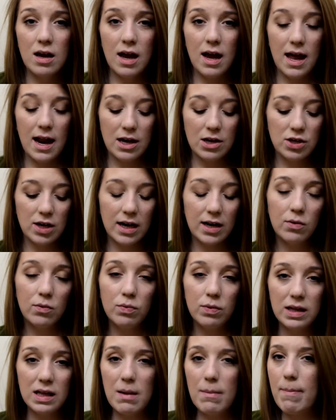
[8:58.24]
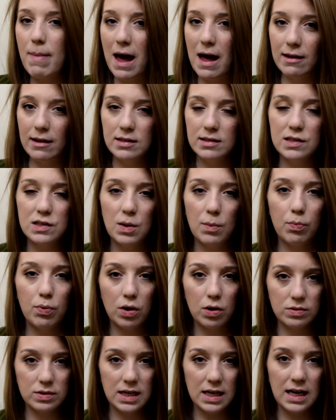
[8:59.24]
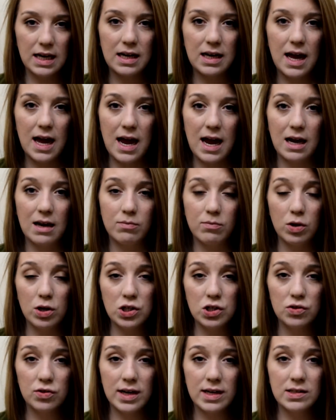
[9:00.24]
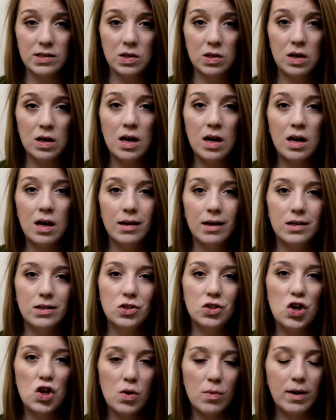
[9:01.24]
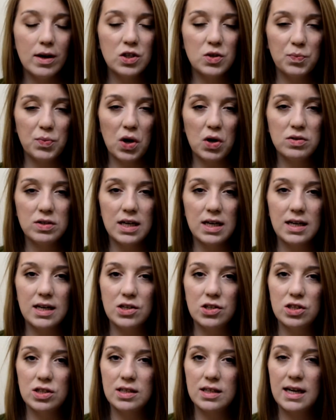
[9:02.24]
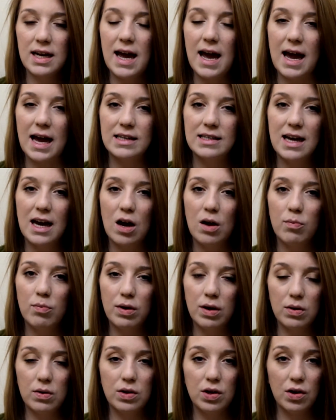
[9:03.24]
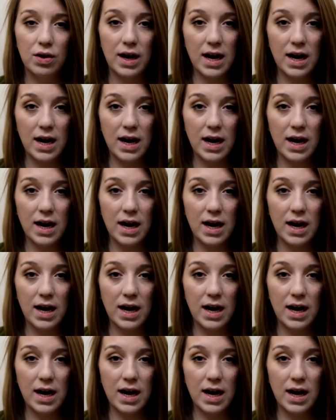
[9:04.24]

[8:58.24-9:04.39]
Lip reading: and I try to really balance protein and moisturizer, because too much protein is just going to add to how brittle your